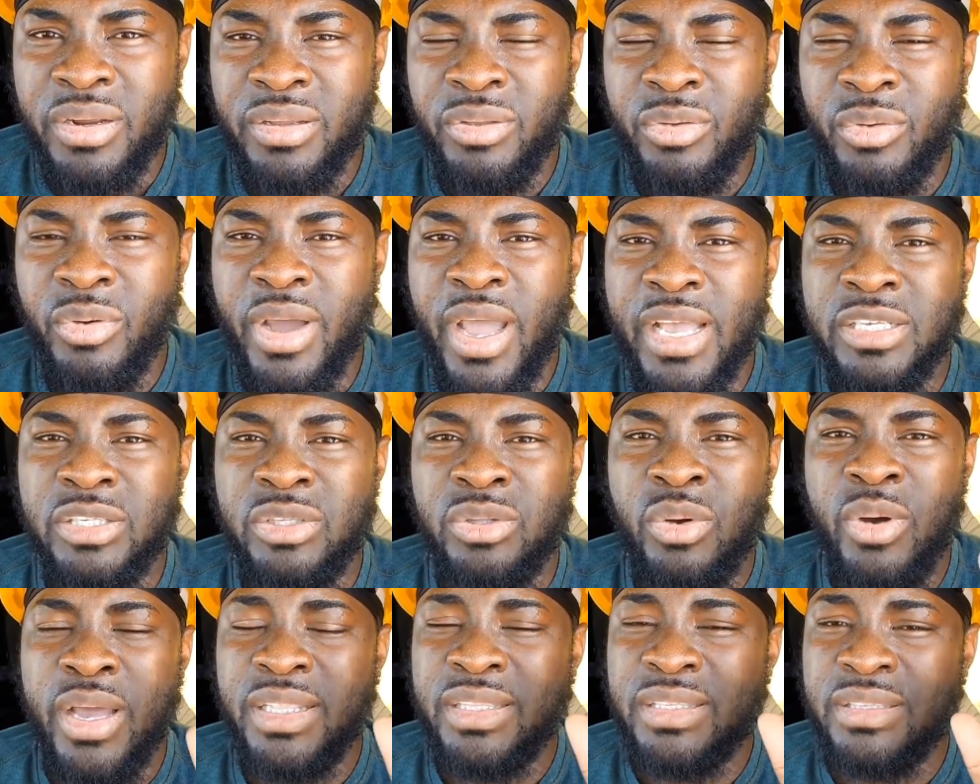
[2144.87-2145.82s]
You guys
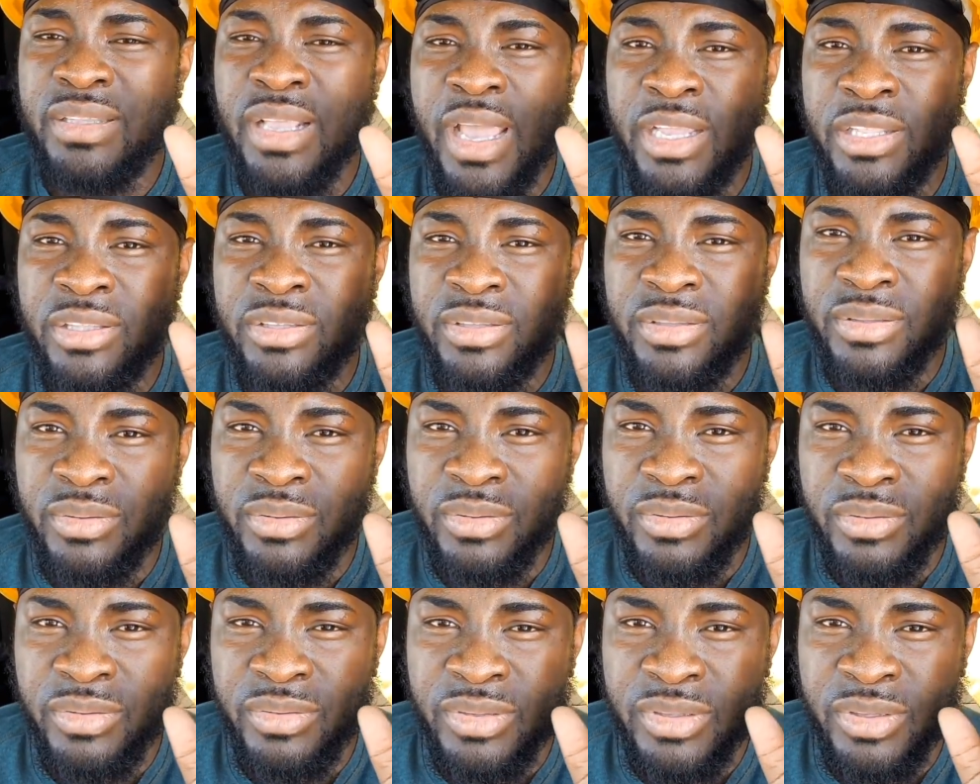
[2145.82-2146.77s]
know I I
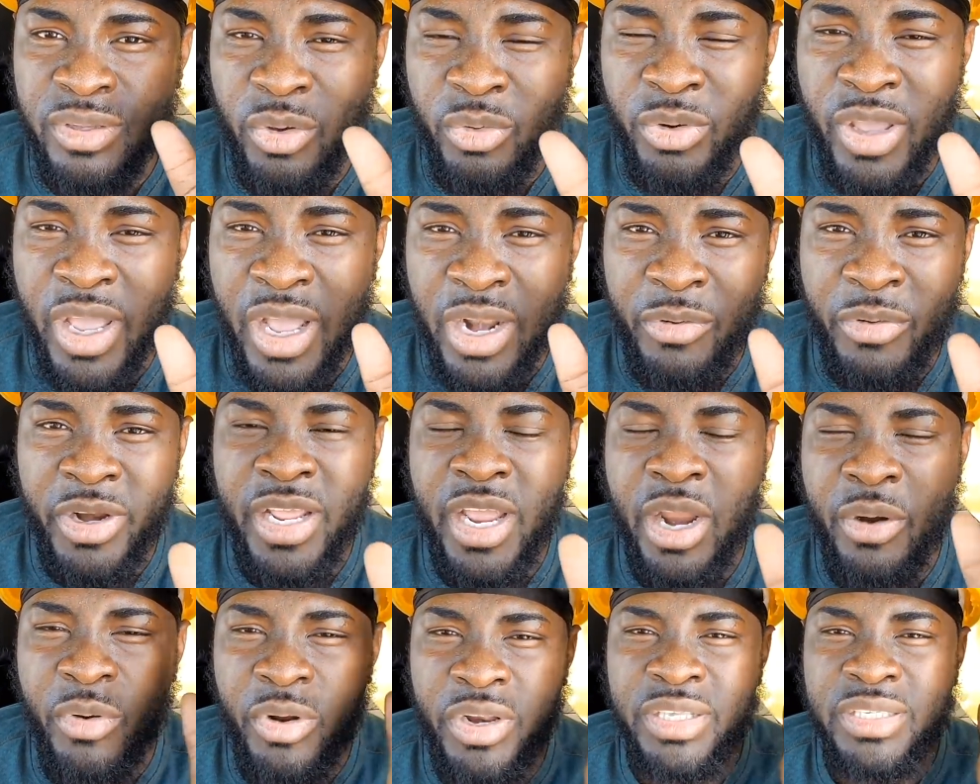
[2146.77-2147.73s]
told you already
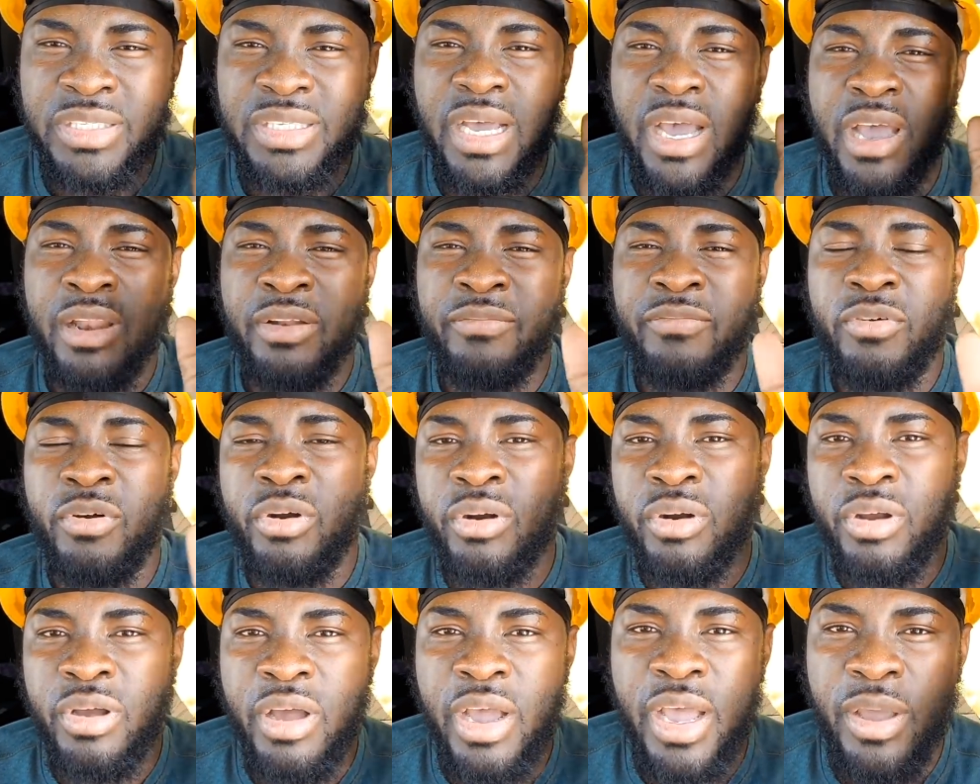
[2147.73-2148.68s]
I run this aisle
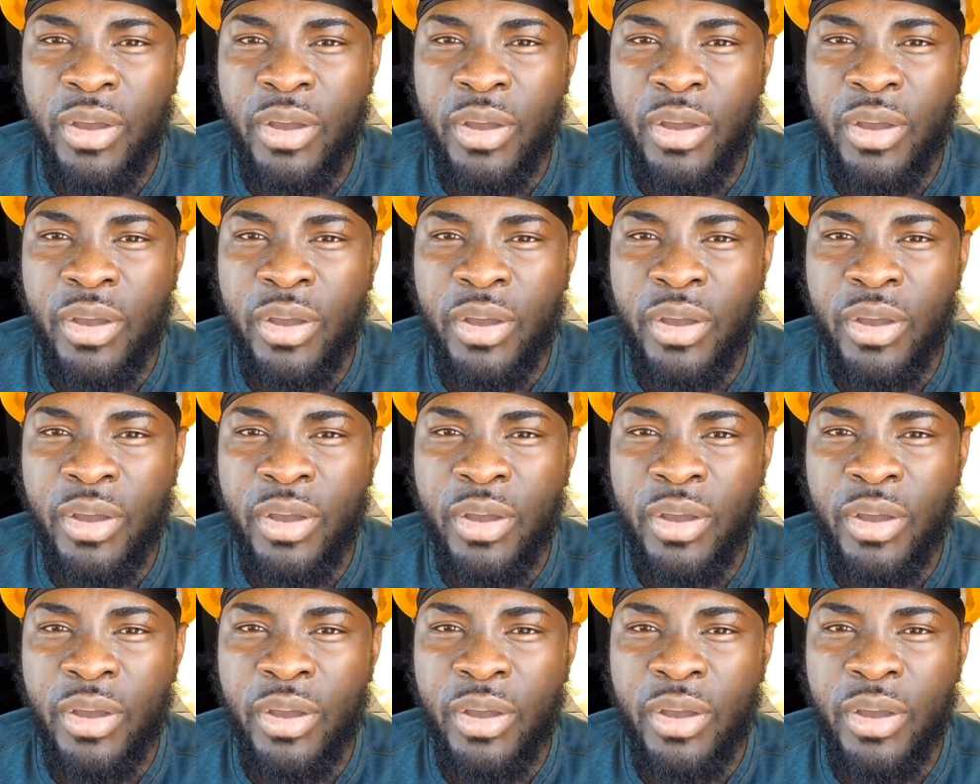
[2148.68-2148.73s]
for